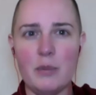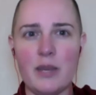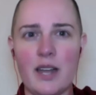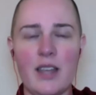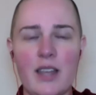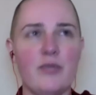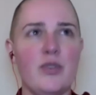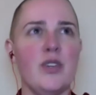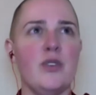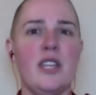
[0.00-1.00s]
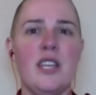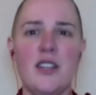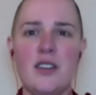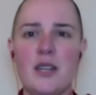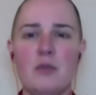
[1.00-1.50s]
uh, if we can
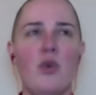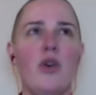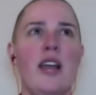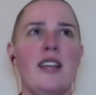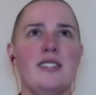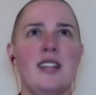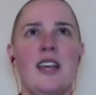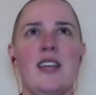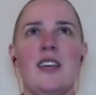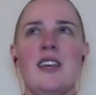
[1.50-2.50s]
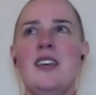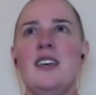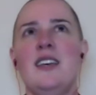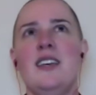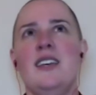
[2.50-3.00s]
hear it more as like
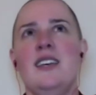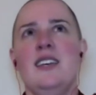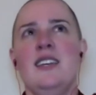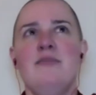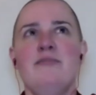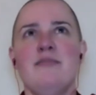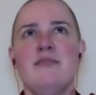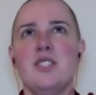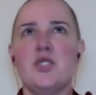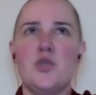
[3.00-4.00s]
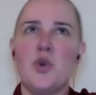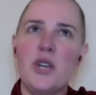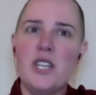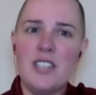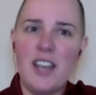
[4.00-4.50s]

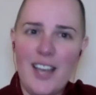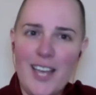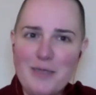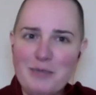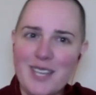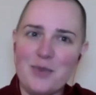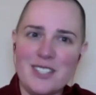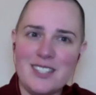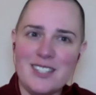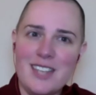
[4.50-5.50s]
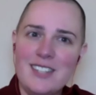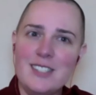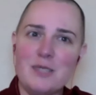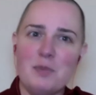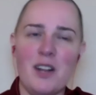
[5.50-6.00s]
story time in one
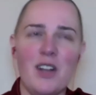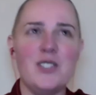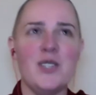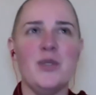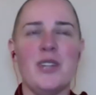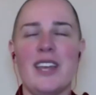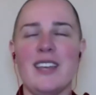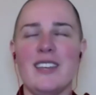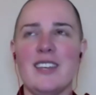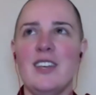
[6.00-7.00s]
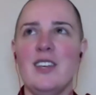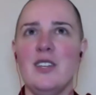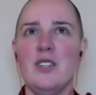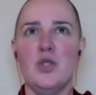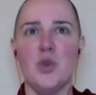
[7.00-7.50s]
sense, but also like
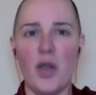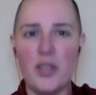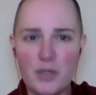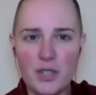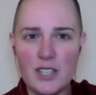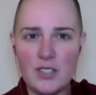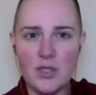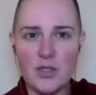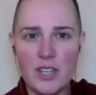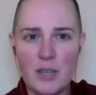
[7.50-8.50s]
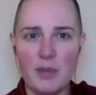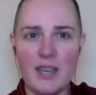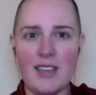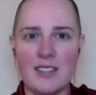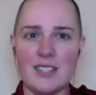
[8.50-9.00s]
joyful history,
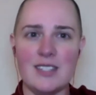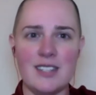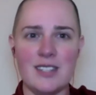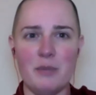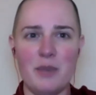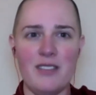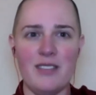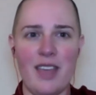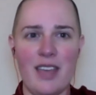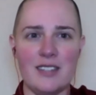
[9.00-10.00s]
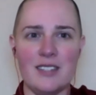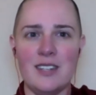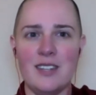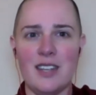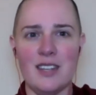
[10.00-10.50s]
because it doesn't mean that
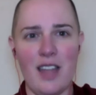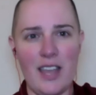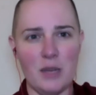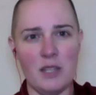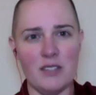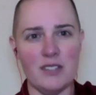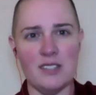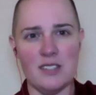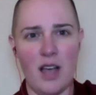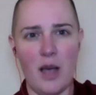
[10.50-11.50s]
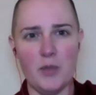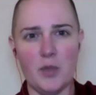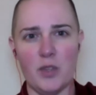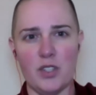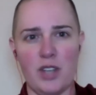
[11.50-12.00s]
enlightenment stopped
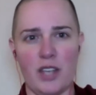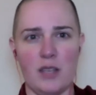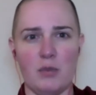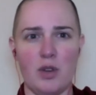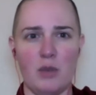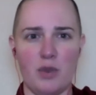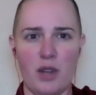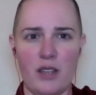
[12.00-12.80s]
with Shakyamuni Buddha.